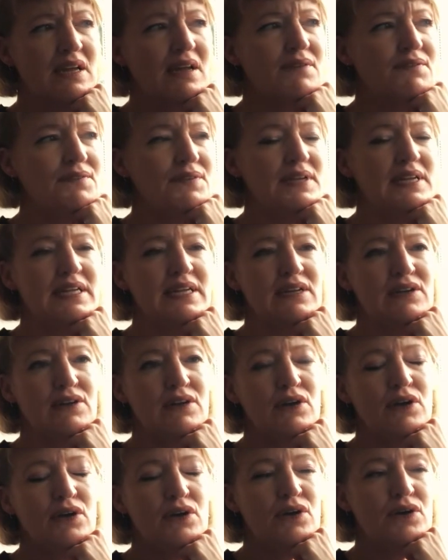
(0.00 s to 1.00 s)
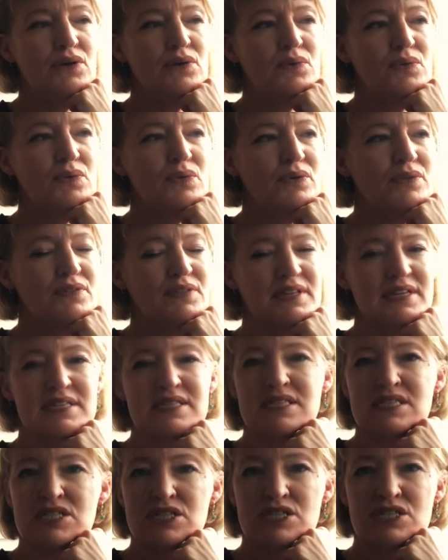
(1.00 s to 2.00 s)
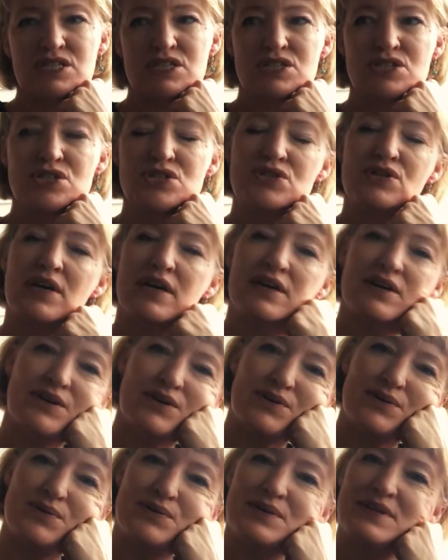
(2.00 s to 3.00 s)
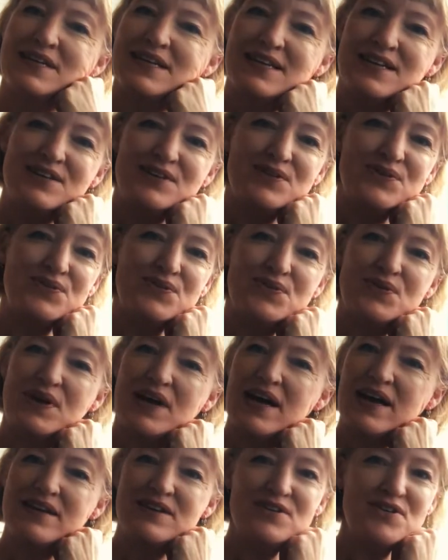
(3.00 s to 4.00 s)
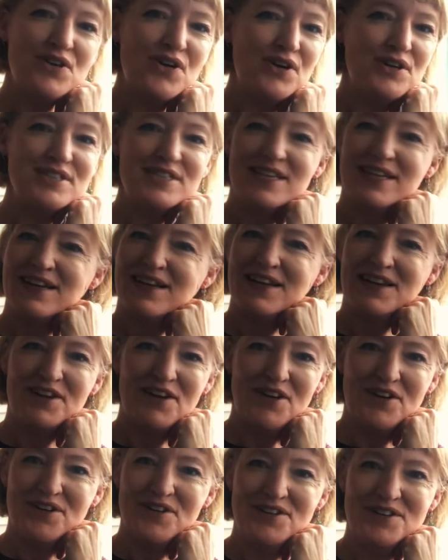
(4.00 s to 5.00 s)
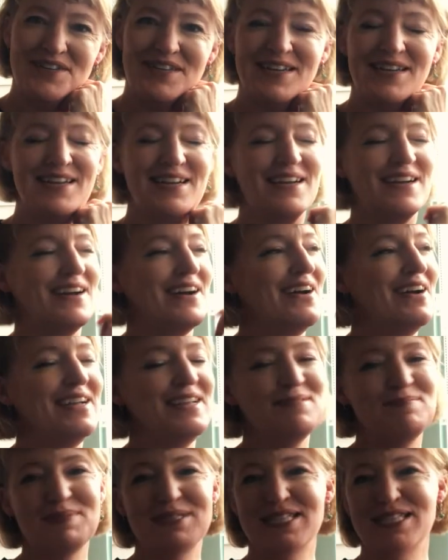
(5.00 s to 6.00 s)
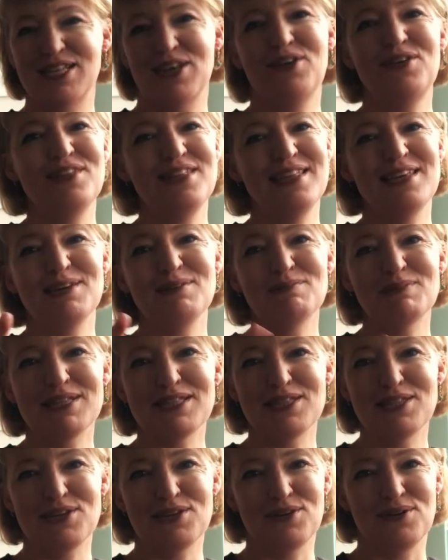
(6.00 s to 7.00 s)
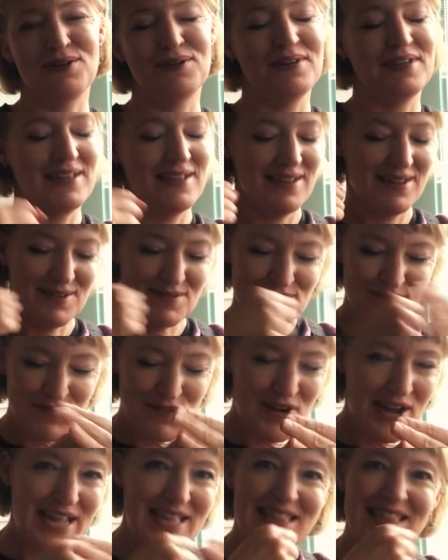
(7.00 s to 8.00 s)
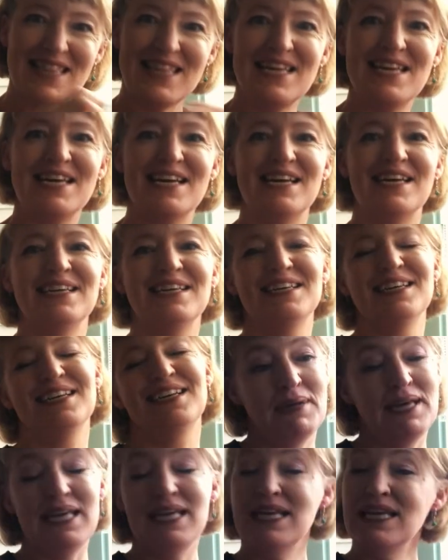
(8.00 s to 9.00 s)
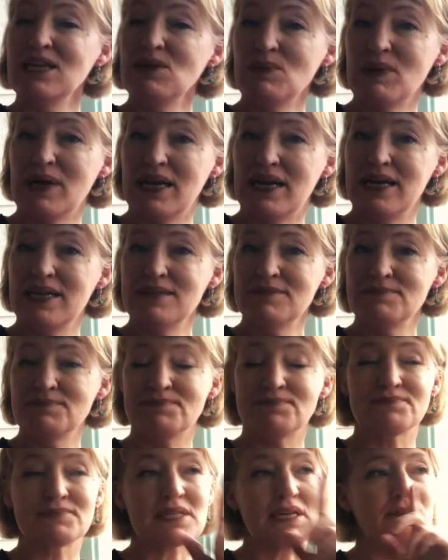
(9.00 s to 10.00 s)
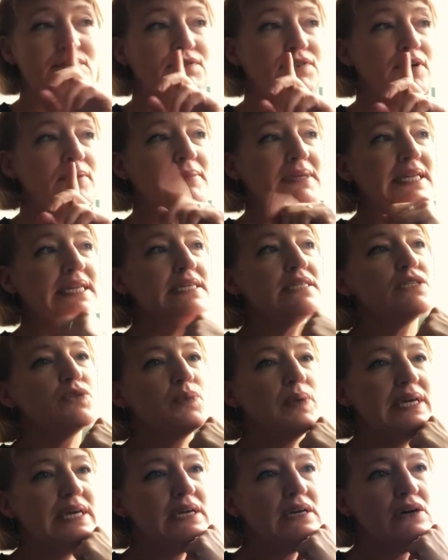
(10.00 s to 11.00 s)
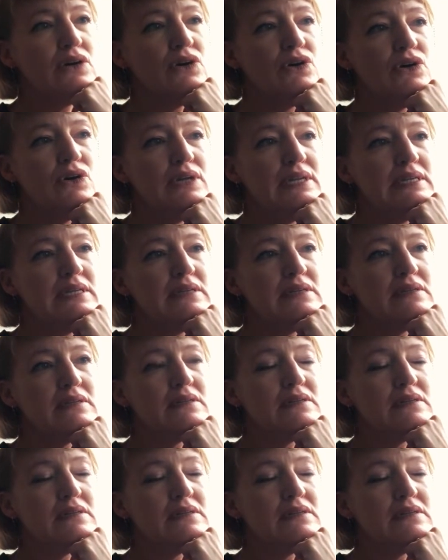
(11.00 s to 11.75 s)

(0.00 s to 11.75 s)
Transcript: feeling low or things are just a struggle, you are not alone. I am so there with you, right there. But anyway, from next week on,